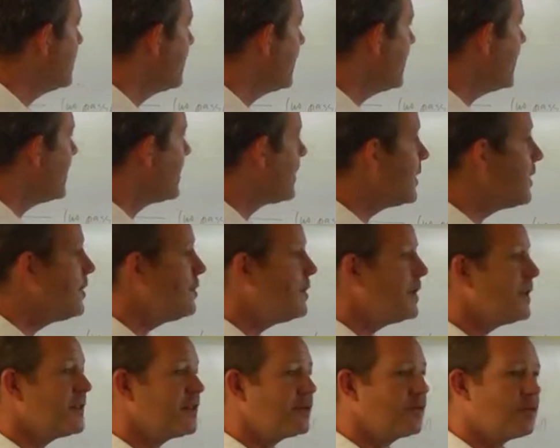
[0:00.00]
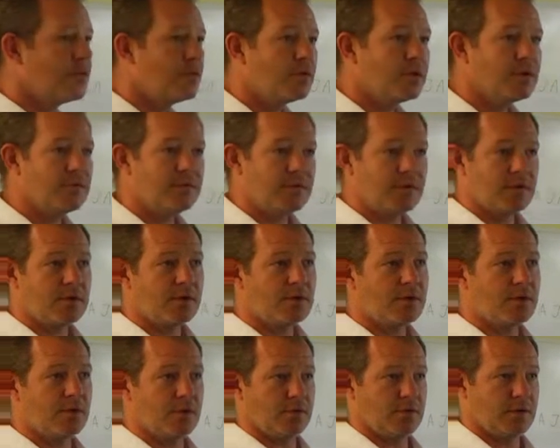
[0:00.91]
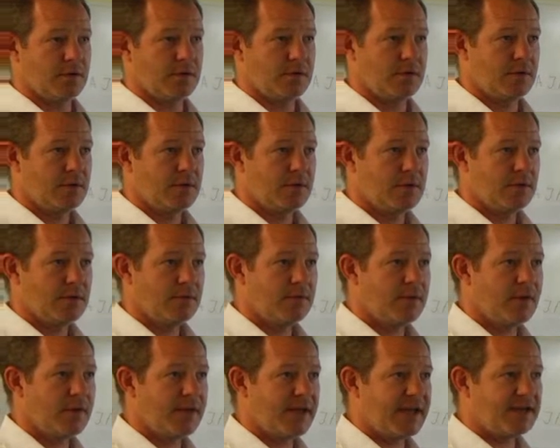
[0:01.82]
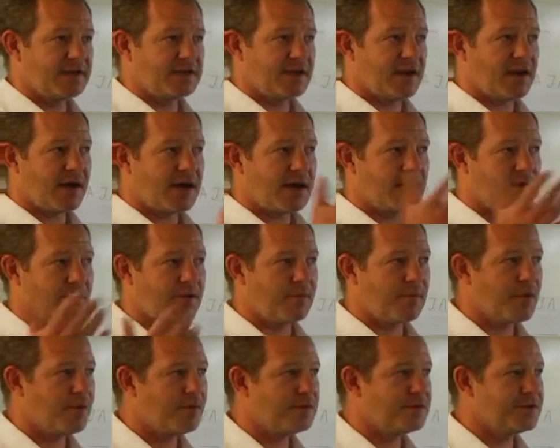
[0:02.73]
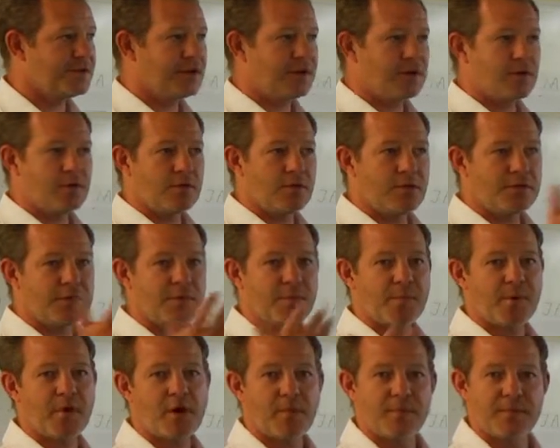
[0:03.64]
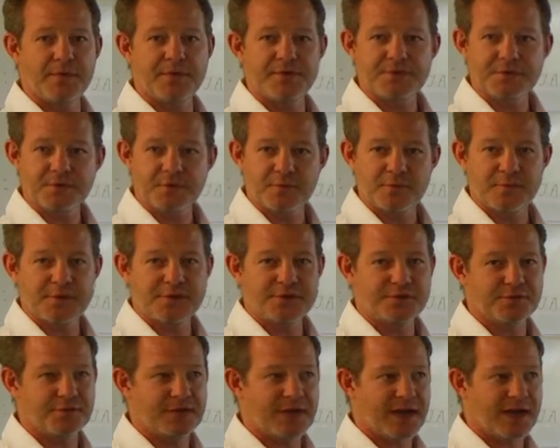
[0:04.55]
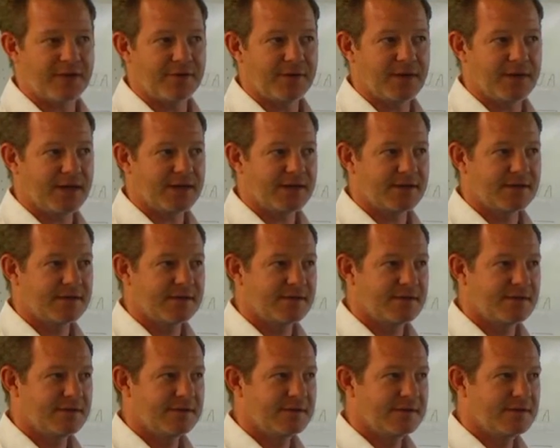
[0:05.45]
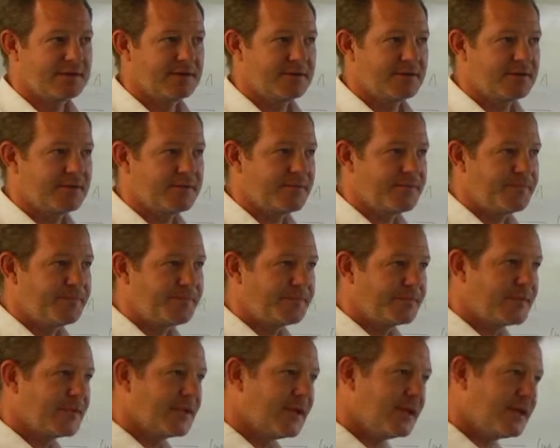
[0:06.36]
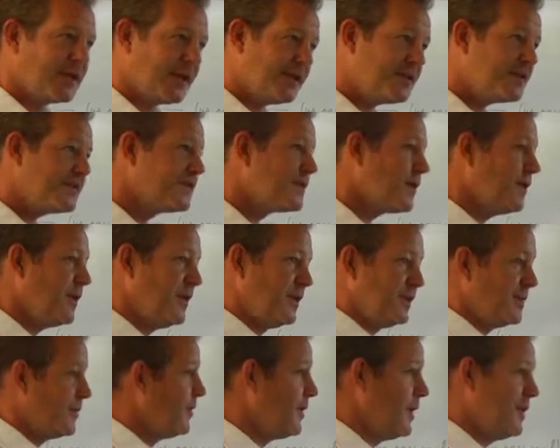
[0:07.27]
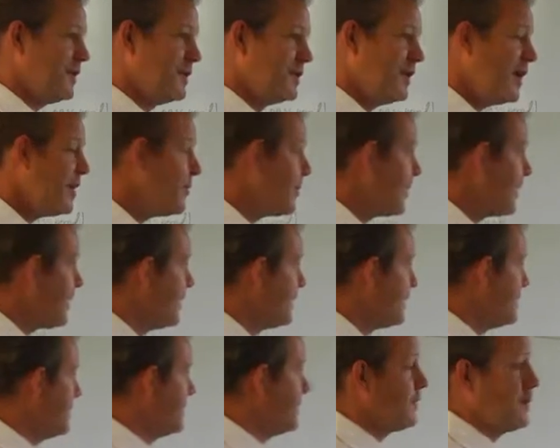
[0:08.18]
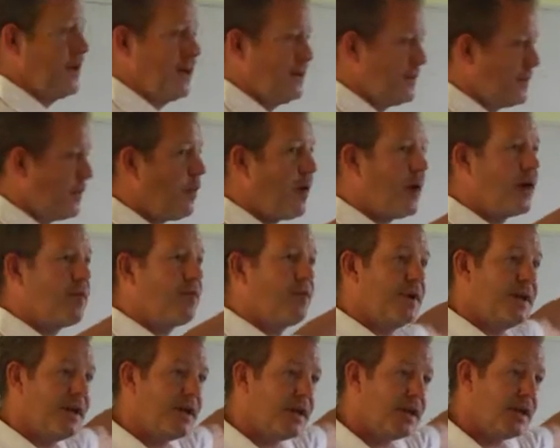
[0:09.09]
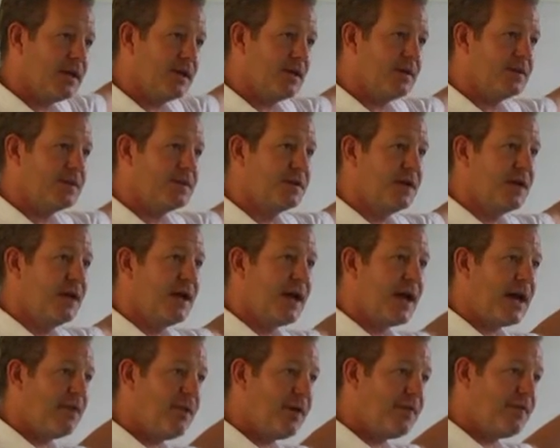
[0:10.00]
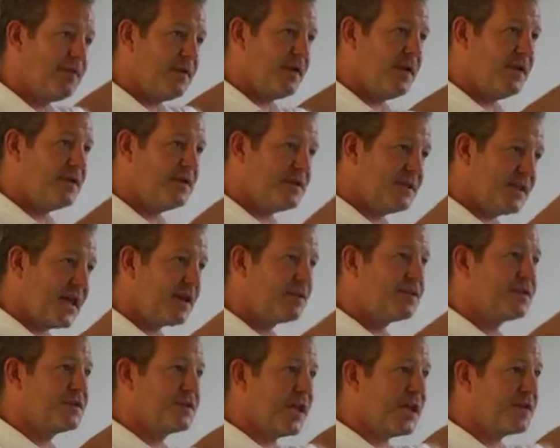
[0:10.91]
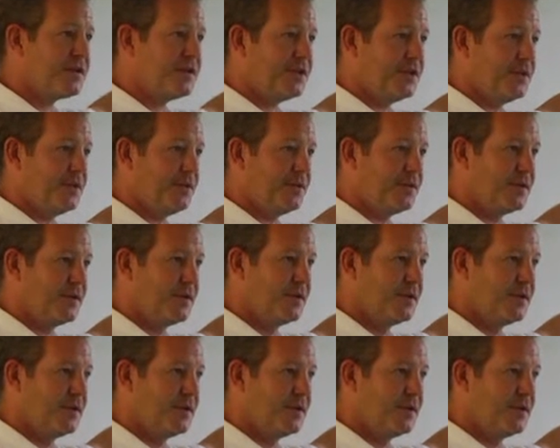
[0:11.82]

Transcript: including the rule of law? Well, entire criminology and law departments could be shut down here. Now, this is only tongue in cheek because it's, it's quite ridiculous. However, it's now statute.